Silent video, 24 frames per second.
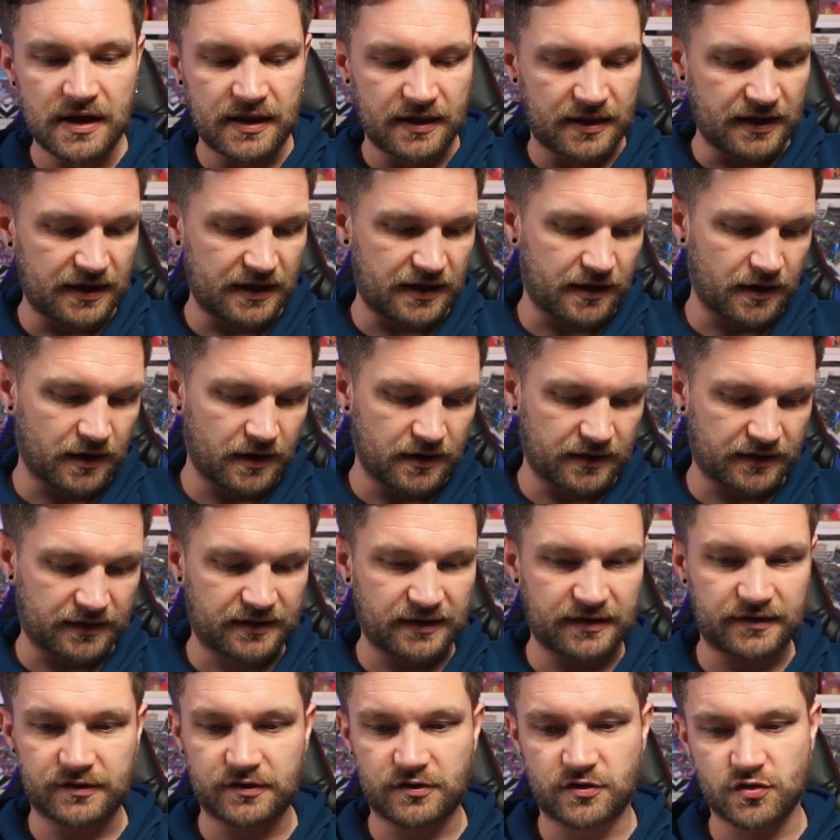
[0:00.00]
There you go. Look,
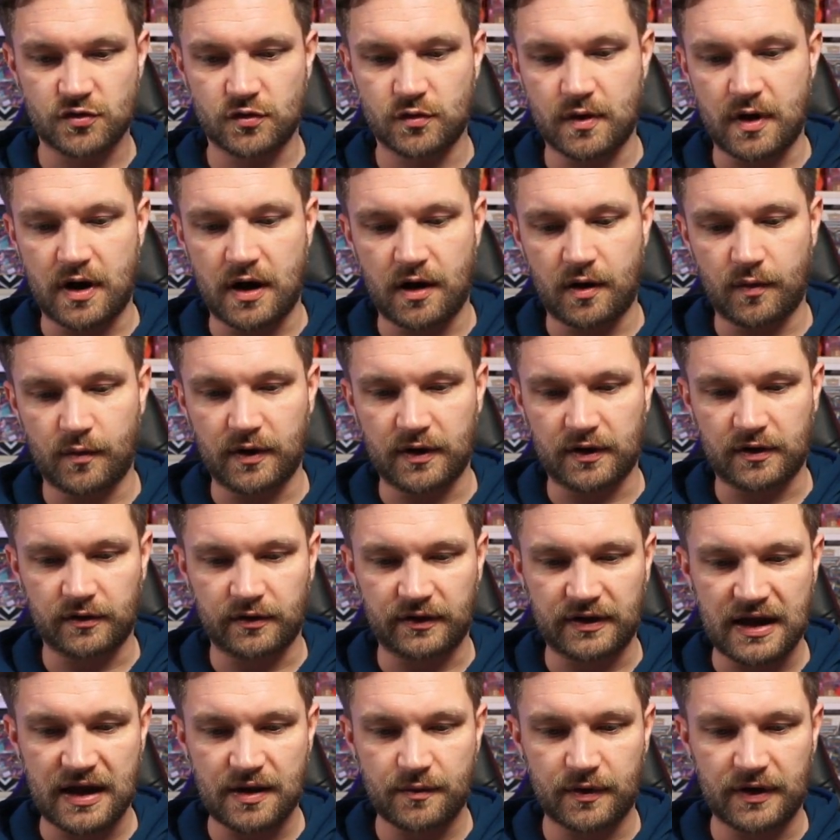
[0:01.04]
there's a dual artwork on
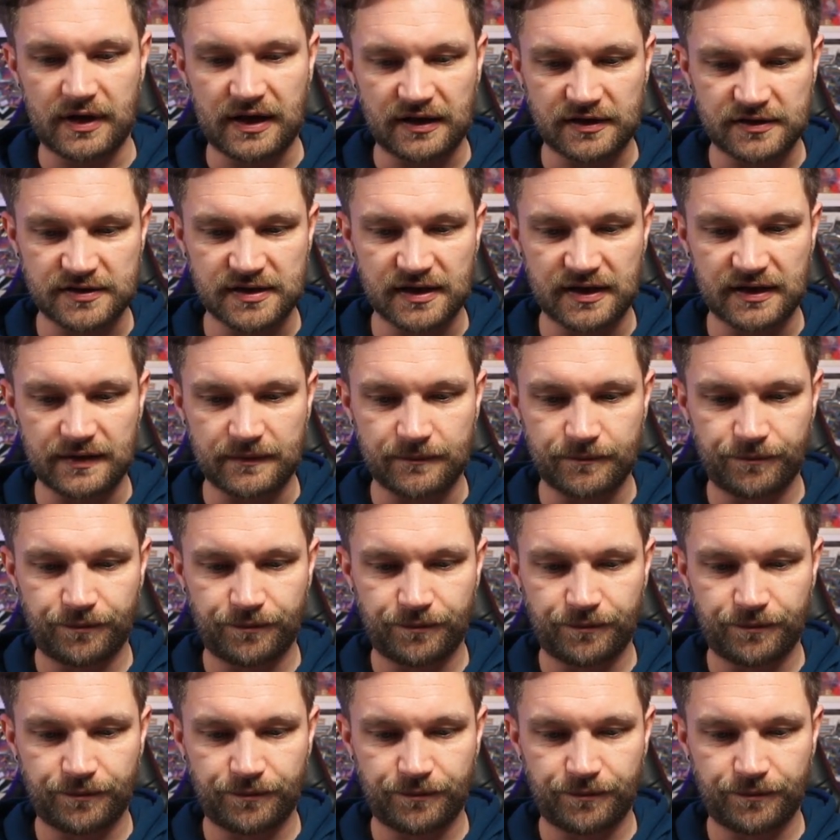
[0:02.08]
that one, actually.